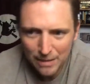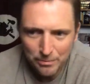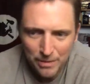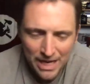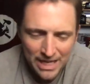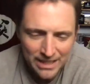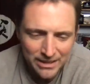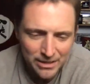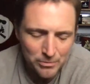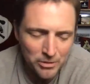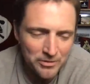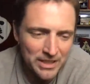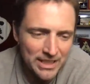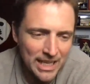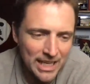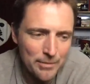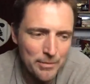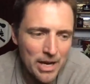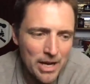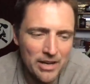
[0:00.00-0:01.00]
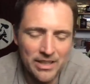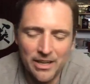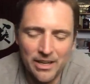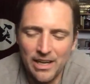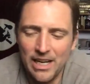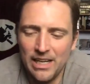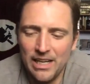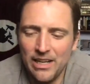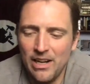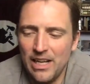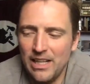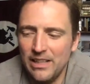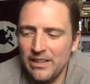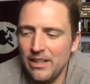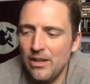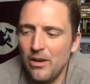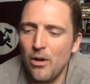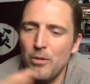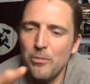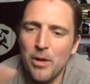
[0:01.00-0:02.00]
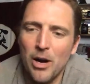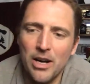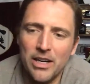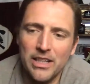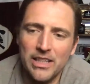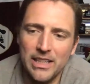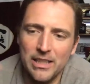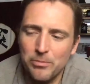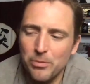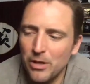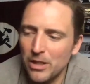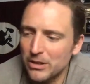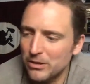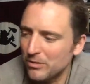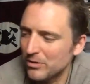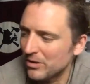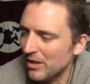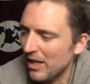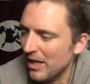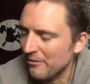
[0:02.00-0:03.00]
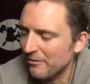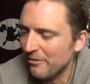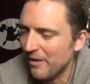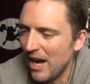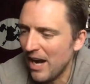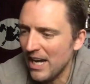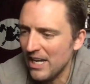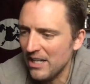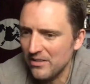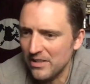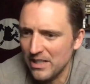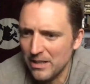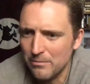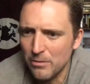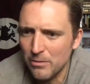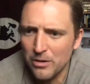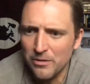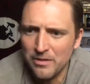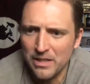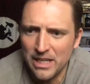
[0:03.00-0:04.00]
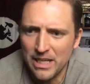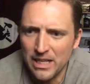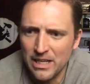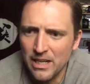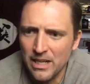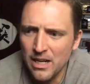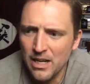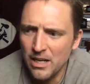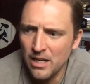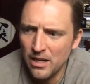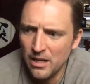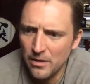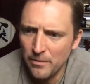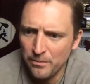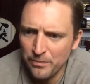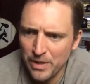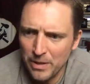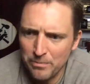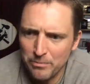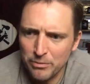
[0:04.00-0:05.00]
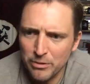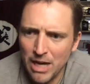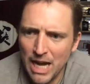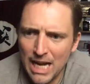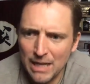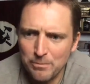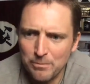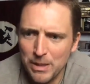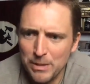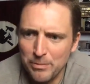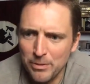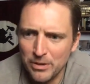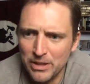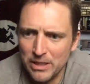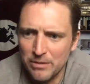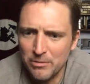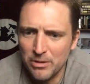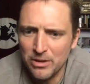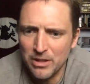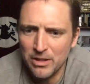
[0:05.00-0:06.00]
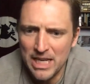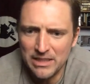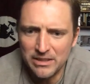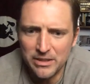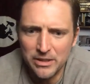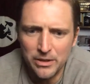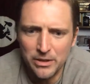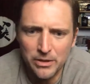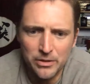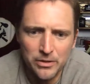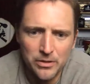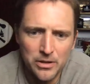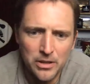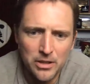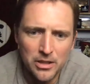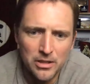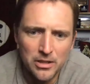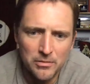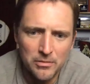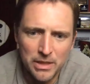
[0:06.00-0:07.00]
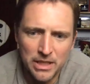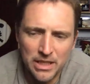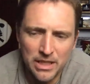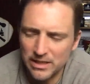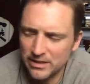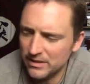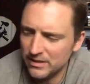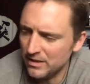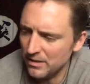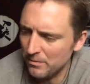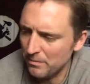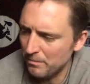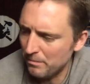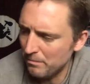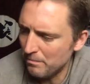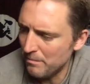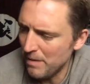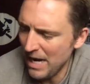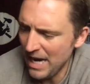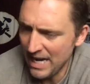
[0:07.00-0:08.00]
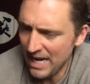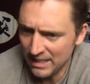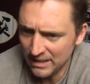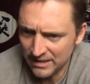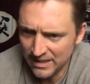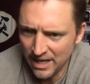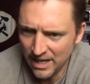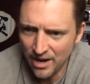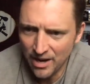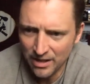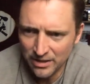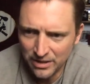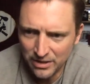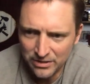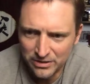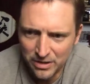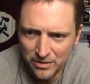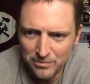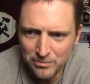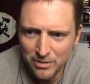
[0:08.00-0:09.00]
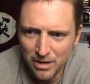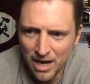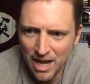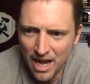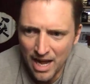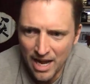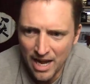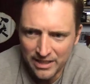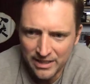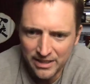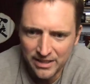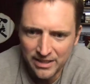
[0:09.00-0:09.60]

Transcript: Panther movie came out and the whole marketing push was like, finally, a movie that Black people can relate to because the main characters are Black.